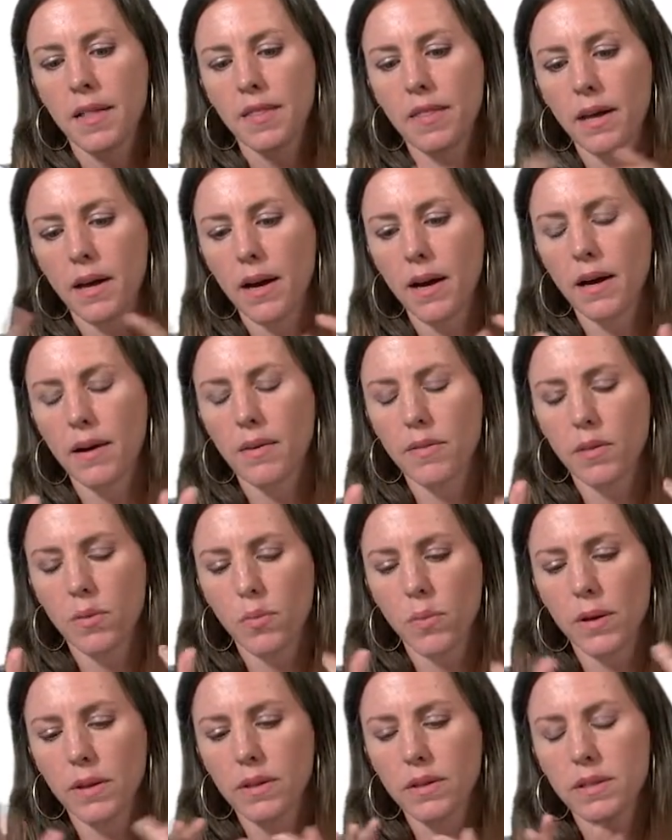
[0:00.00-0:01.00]

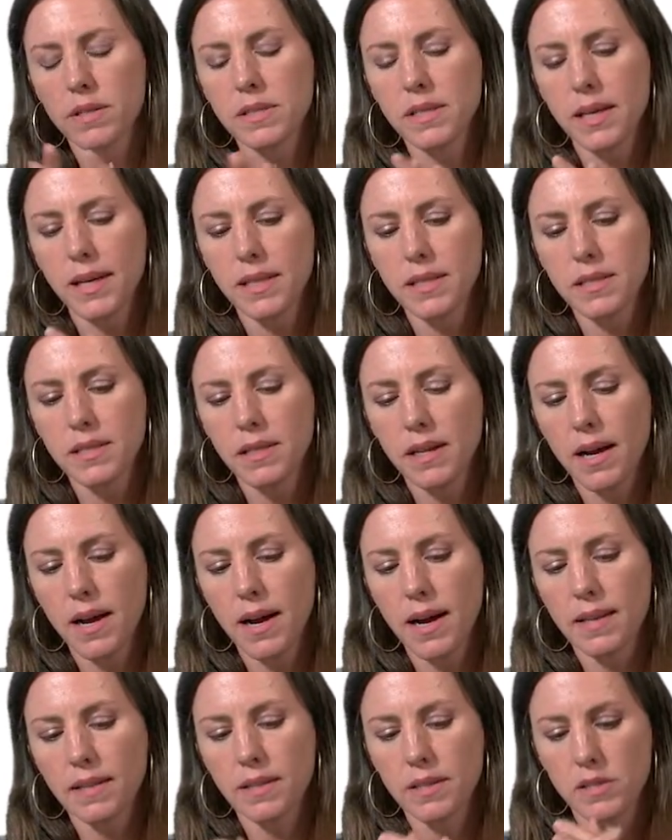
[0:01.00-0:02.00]
the sites that
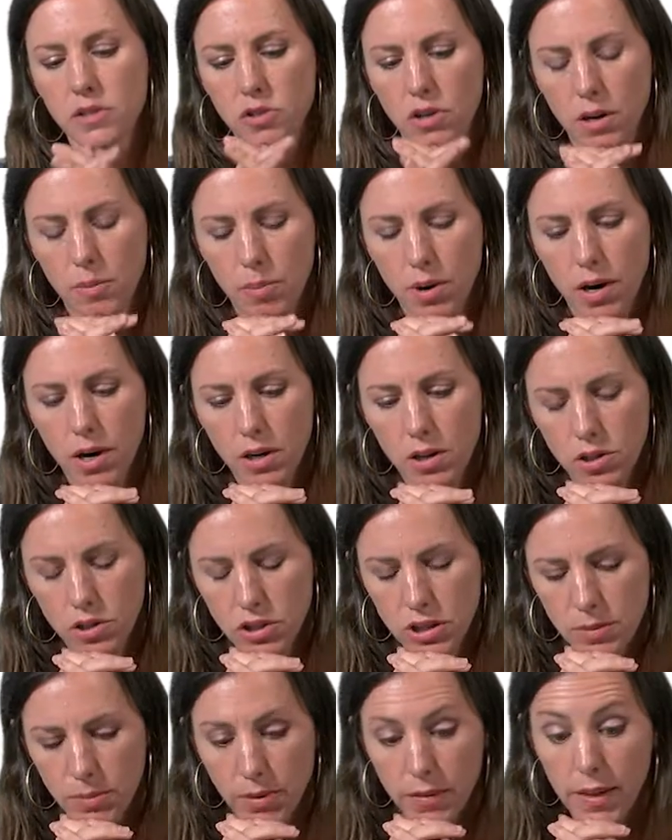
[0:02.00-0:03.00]
had this strong
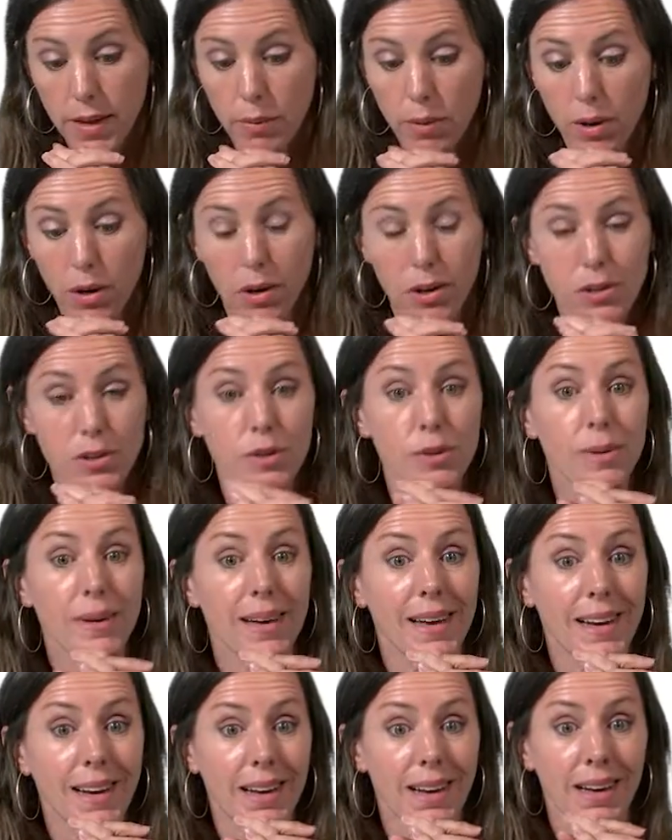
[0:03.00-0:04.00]
partnership, they were also
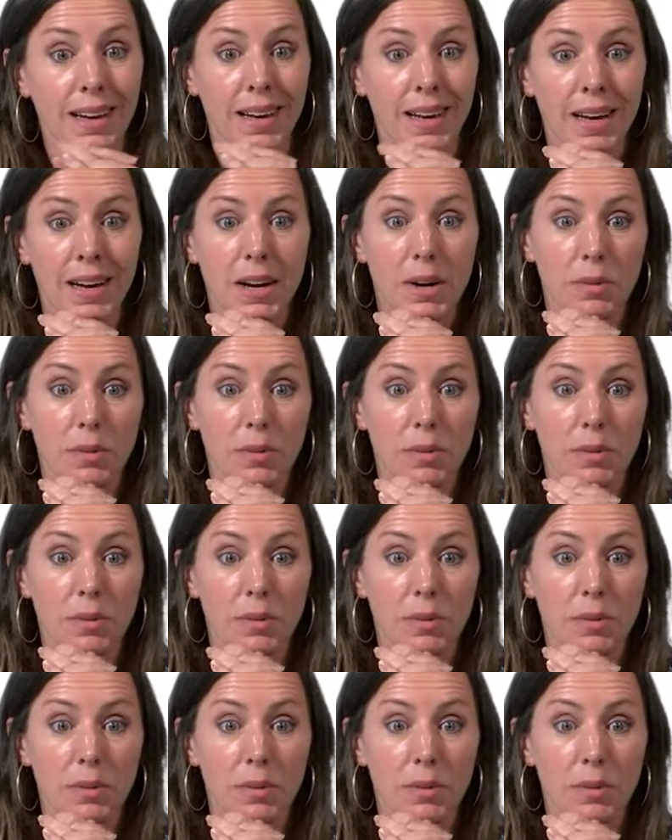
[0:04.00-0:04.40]
getting